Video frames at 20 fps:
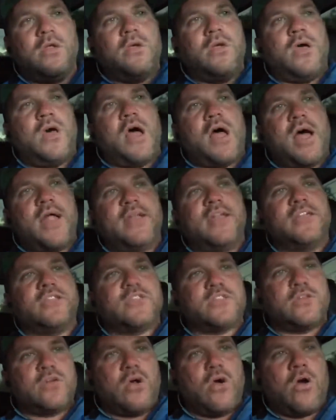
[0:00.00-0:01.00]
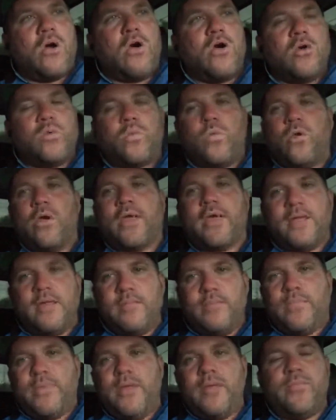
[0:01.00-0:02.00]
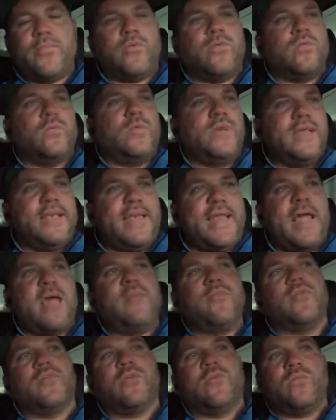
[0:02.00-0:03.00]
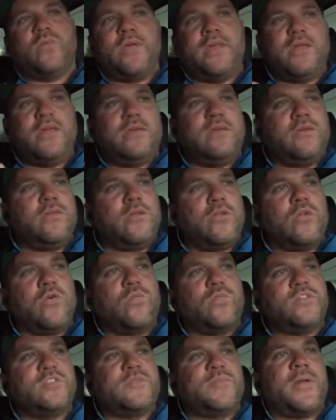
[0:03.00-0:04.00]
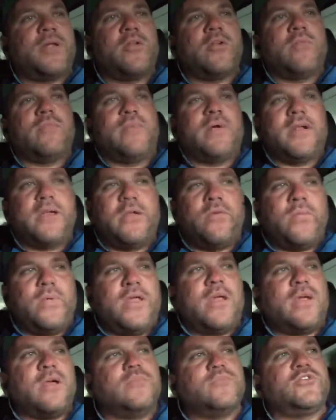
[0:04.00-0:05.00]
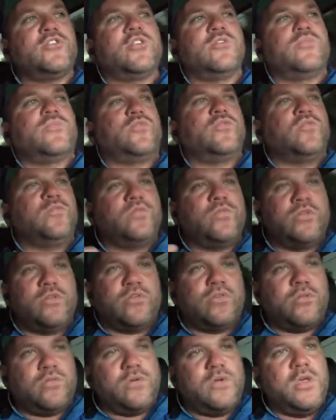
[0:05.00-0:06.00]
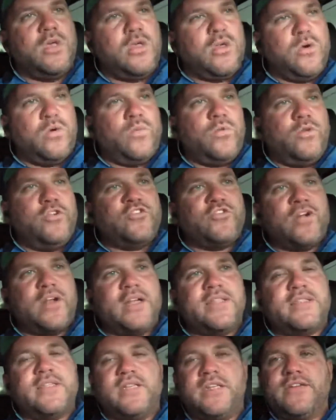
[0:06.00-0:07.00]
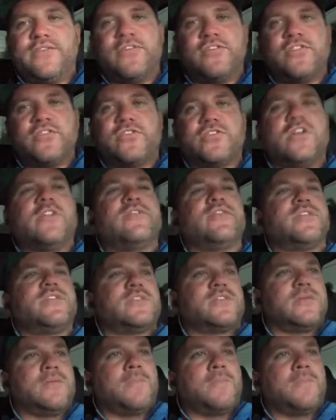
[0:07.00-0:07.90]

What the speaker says: honest, hard-working people. We labor. We spend our money. We come to your pool. We try to deliver the service.